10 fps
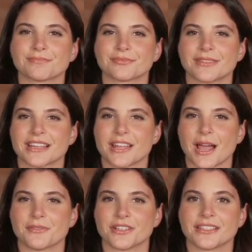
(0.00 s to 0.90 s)
These
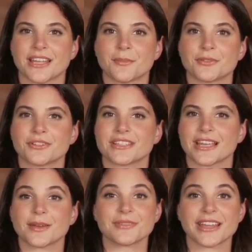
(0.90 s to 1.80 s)
options help you
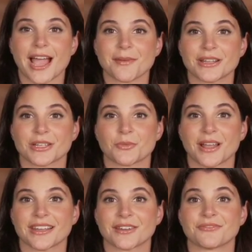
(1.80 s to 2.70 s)
set up the app in a
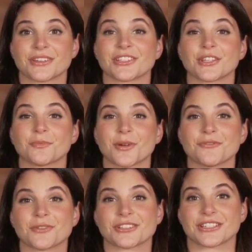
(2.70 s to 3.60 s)
way that fits your
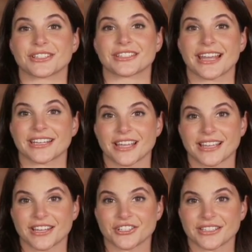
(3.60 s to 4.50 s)
preferences and
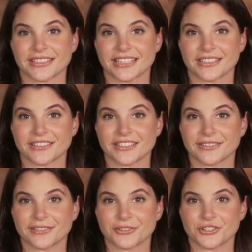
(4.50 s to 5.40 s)
connection needs.
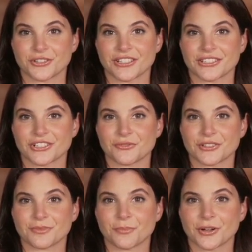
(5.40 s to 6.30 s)
Choosing
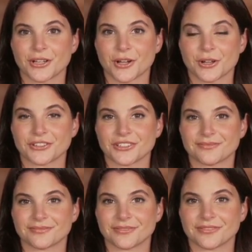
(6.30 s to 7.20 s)
servers and protocols.
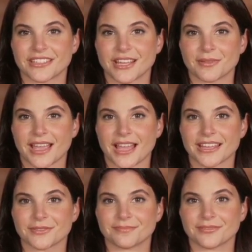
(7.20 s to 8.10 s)
Step
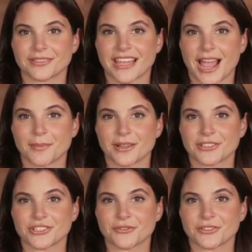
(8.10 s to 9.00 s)
9. Tap on the
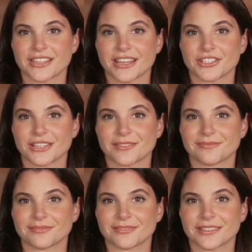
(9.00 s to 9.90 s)
server section.
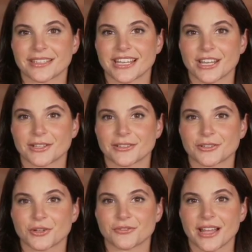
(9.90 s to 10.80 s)
Here,
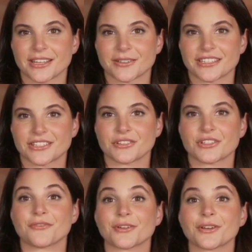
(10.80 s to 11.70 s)
you'll find a list of
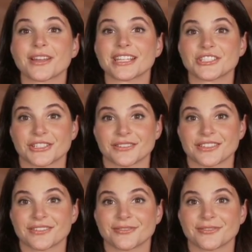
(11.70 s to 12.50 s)
server locations.